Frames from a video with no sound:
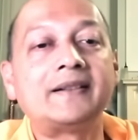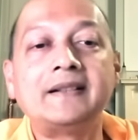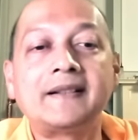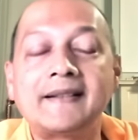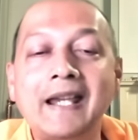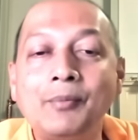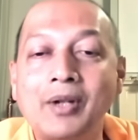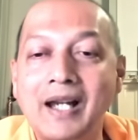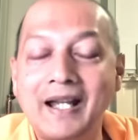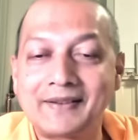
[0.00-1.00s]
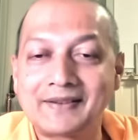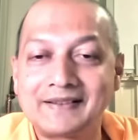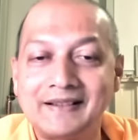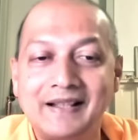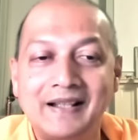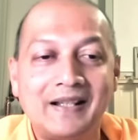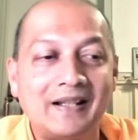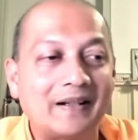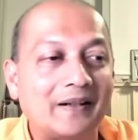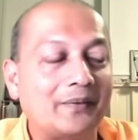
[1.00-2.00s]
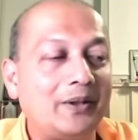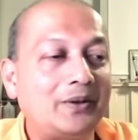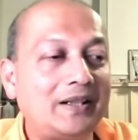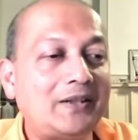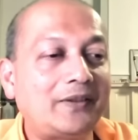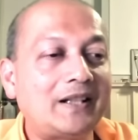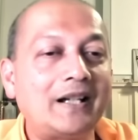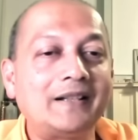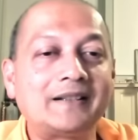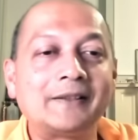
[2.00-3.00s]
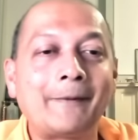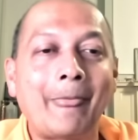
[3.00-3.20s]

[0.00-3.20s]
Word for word: in the same class, when you teach Vedanta,